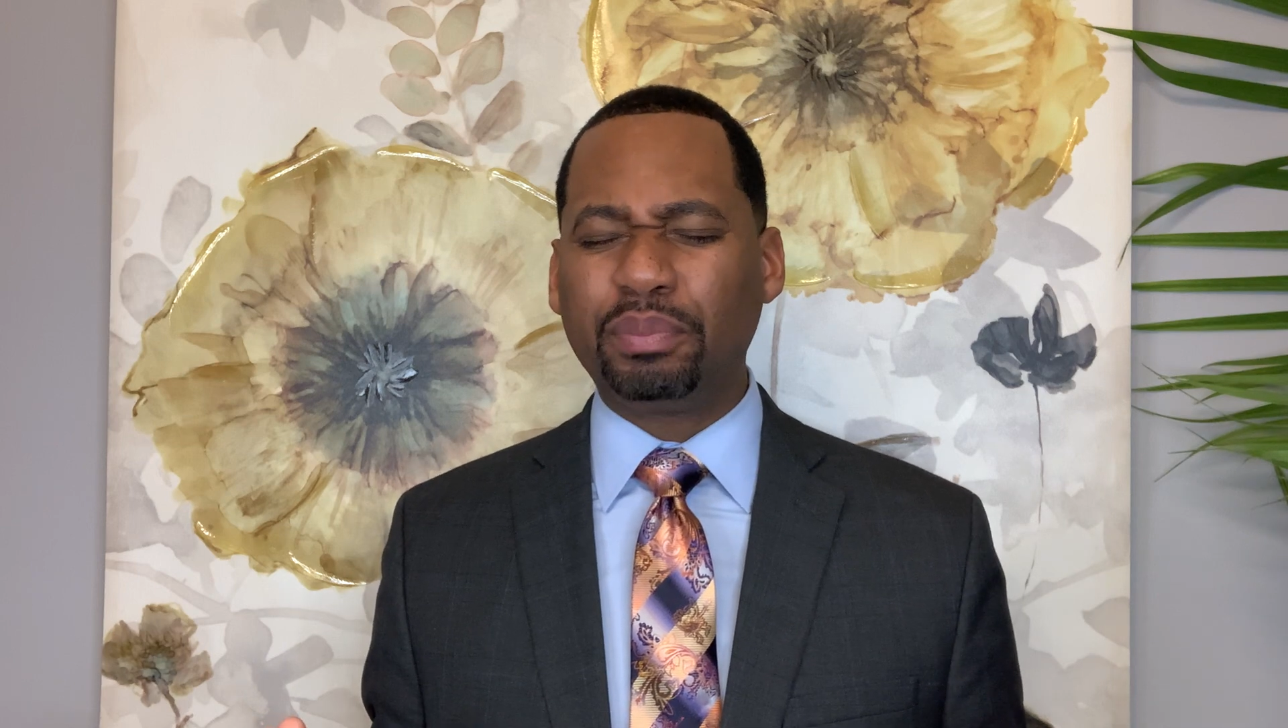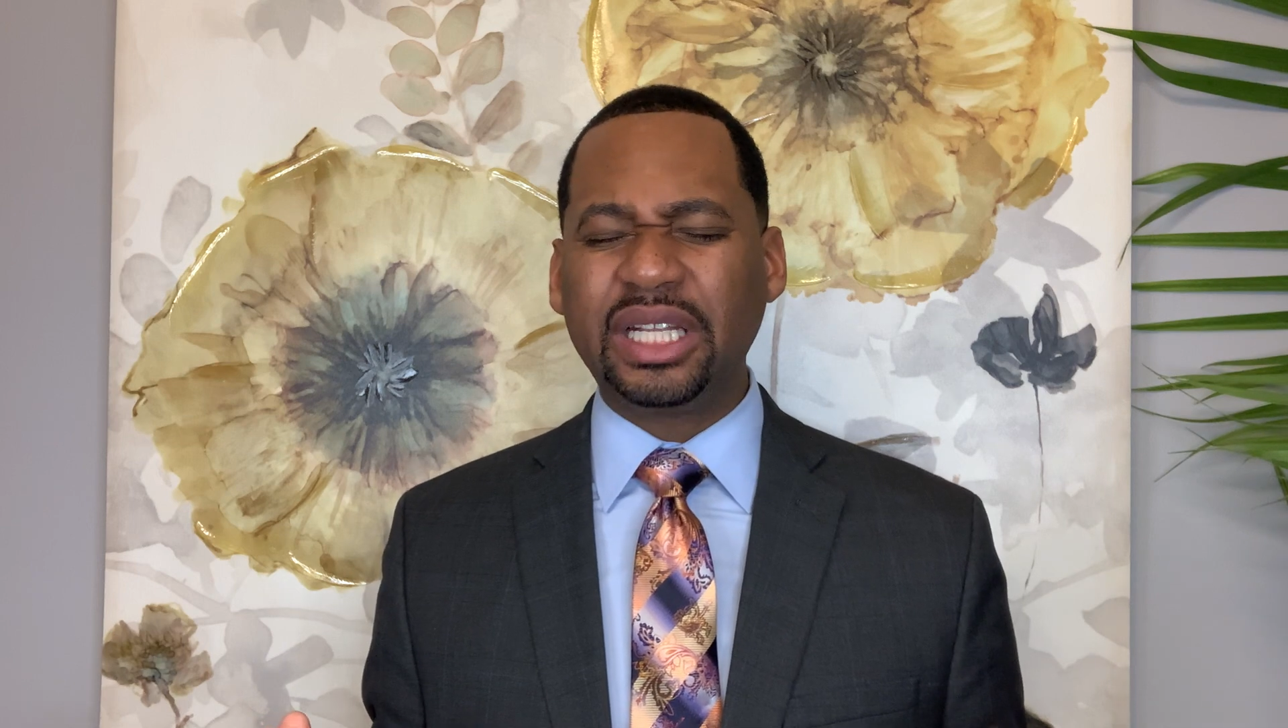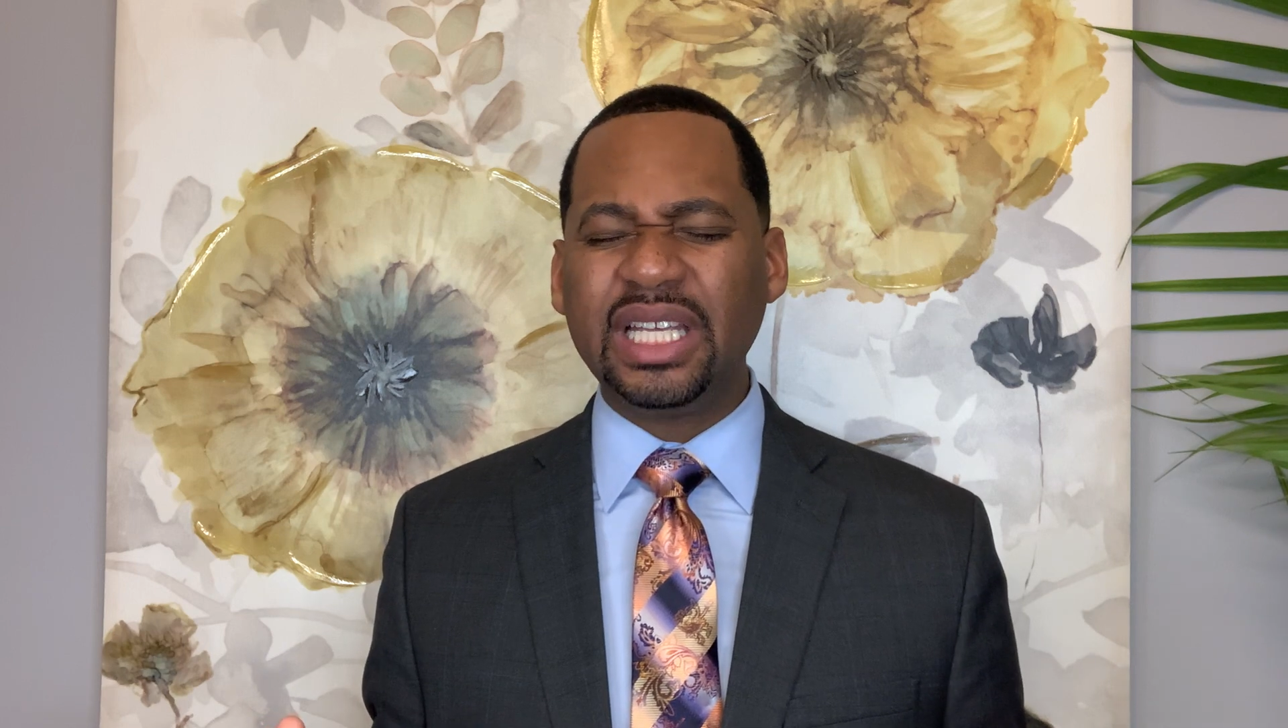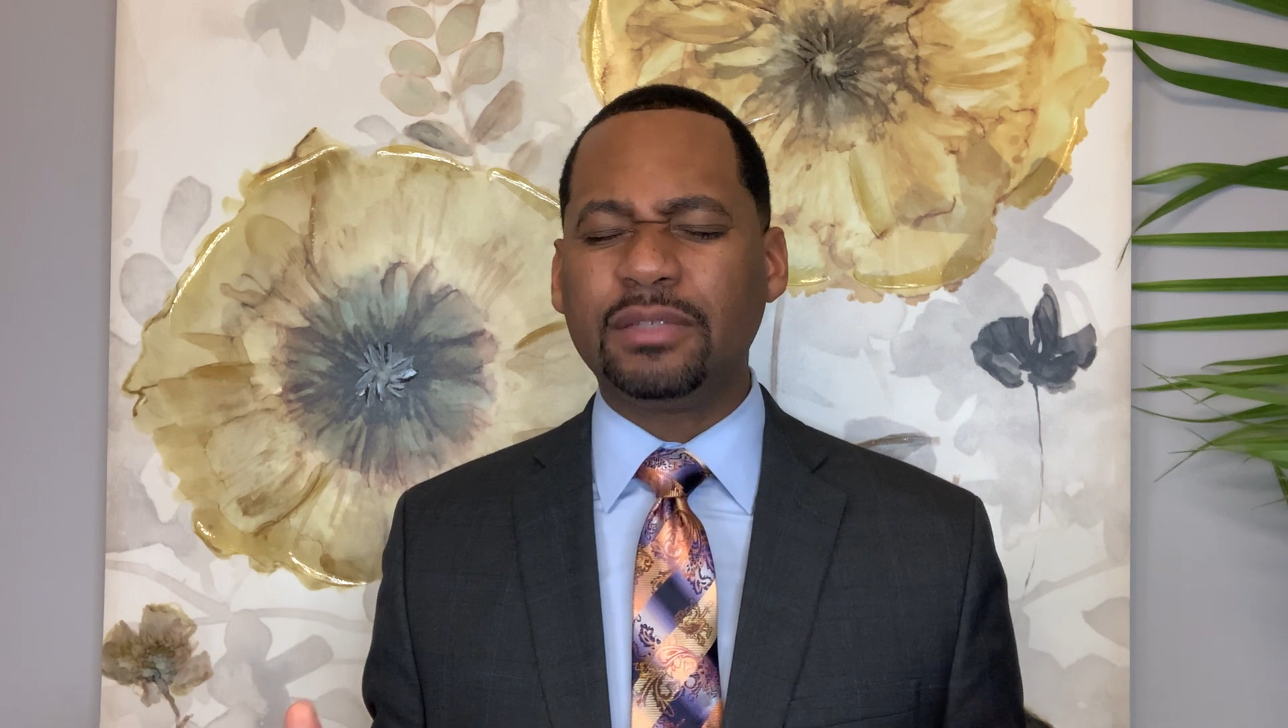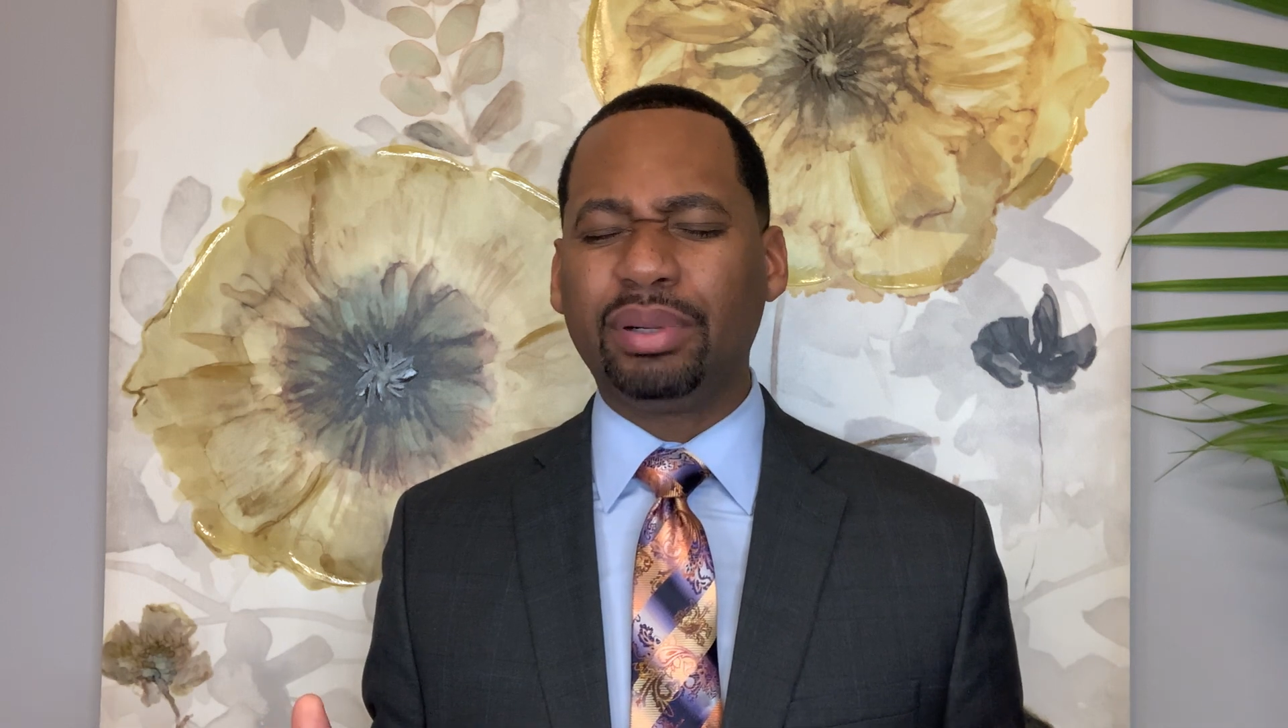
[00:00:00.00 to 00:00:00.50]

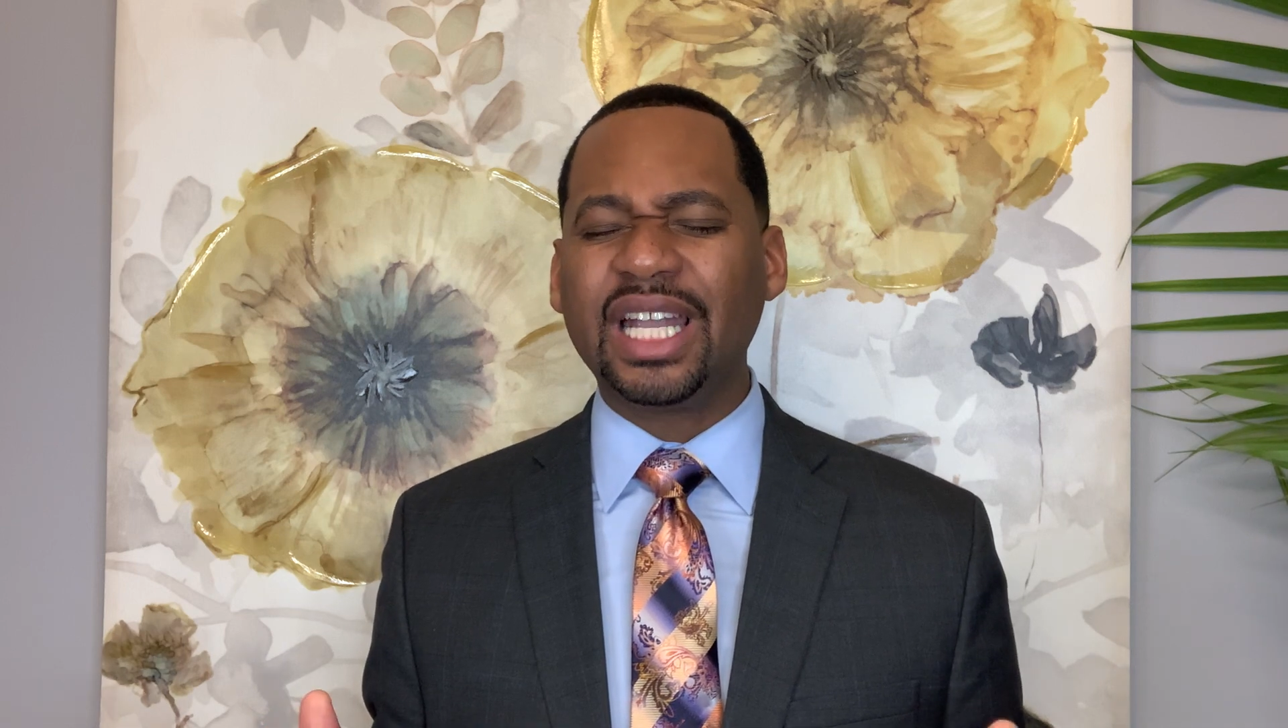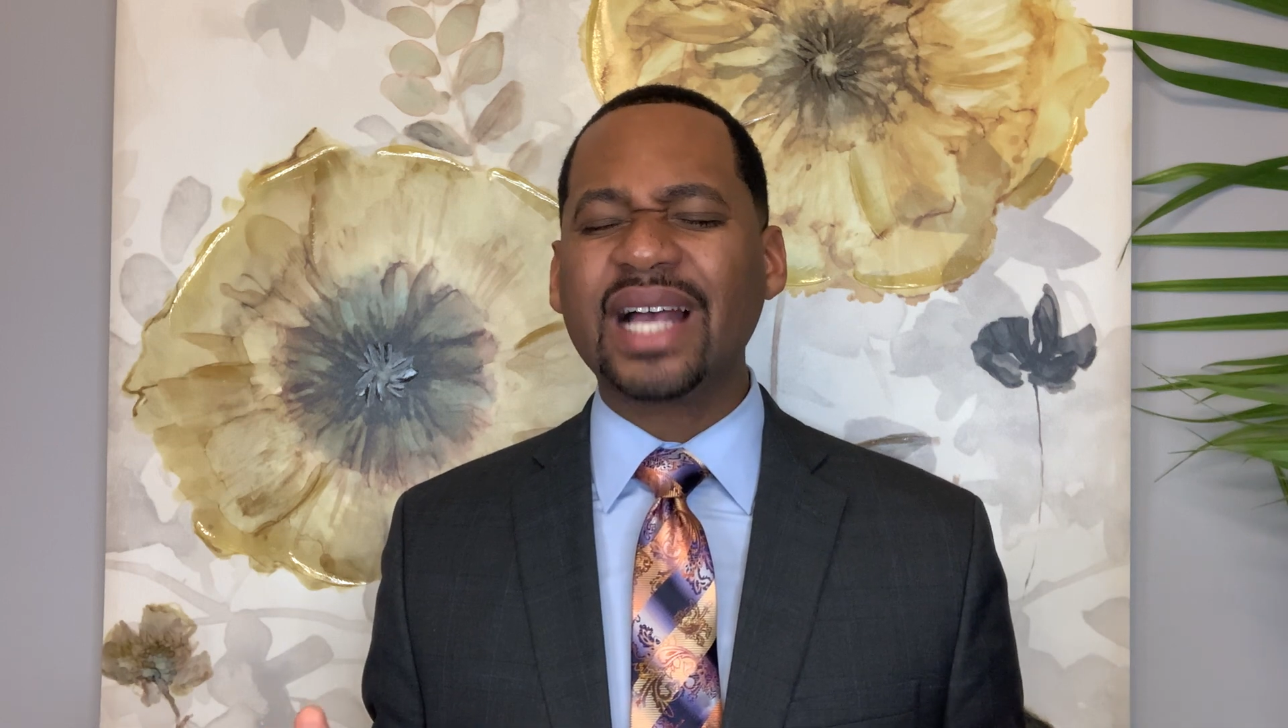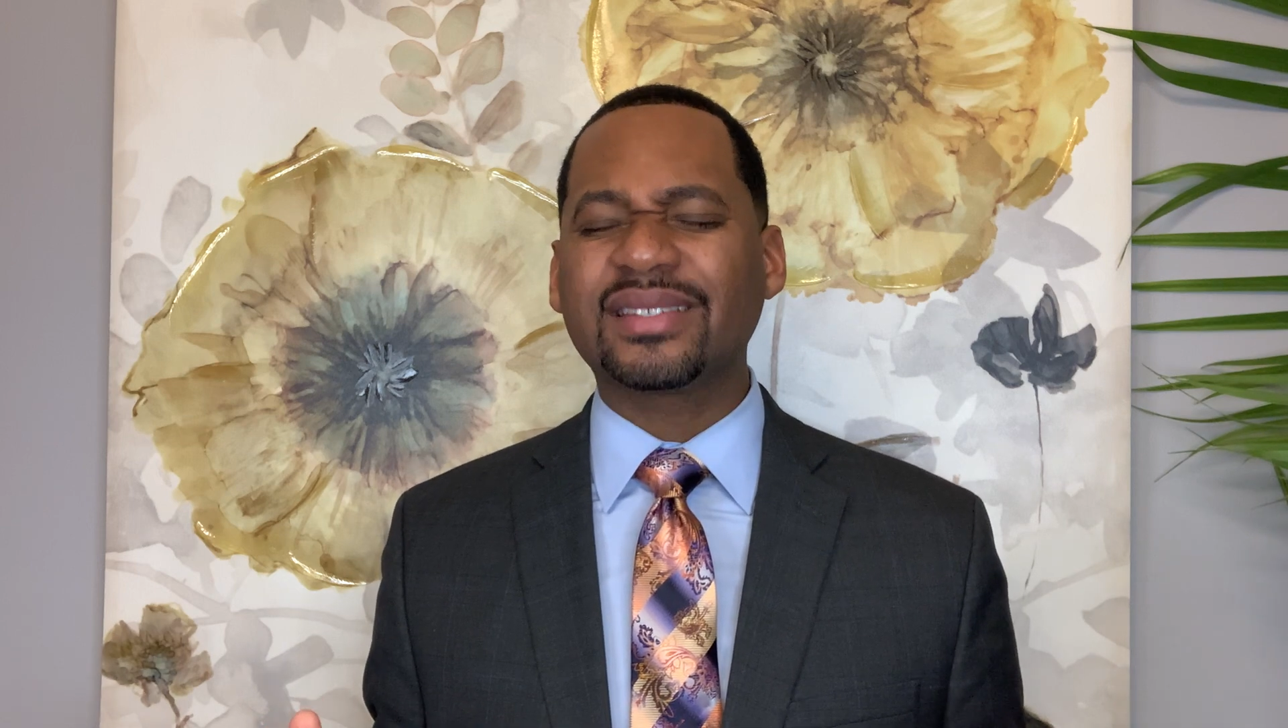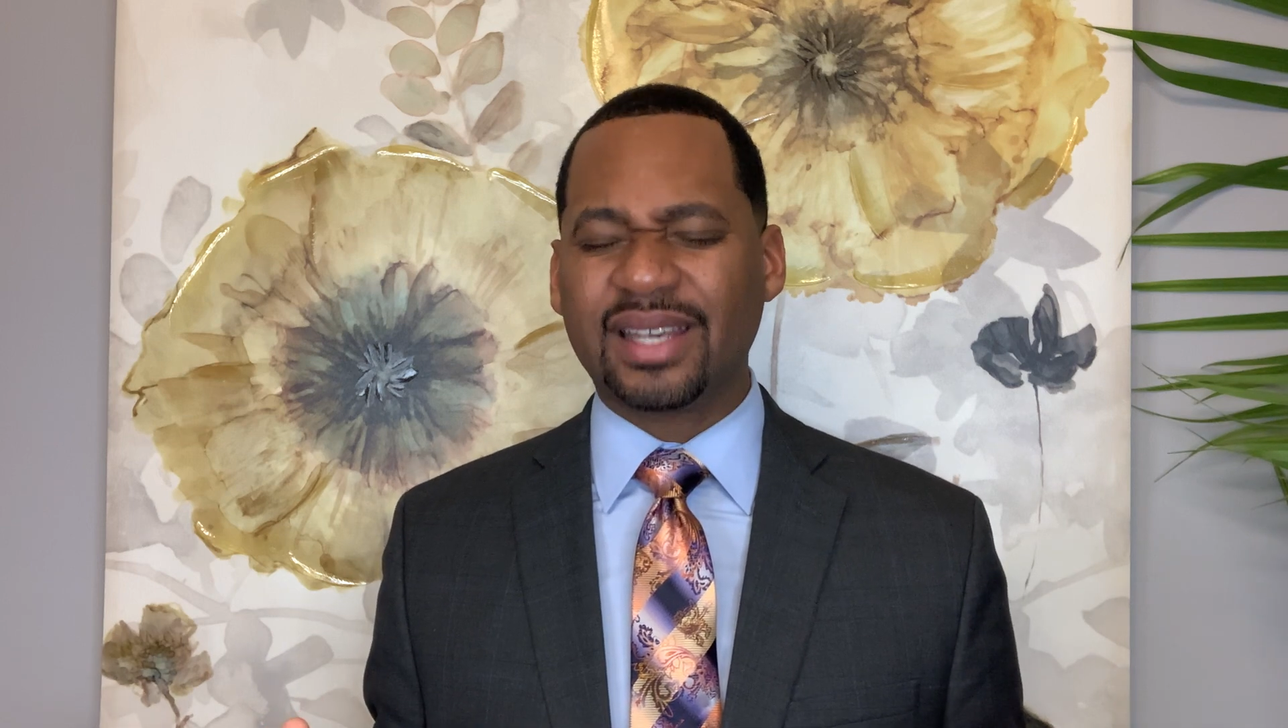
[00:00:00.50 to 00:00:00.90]
please bless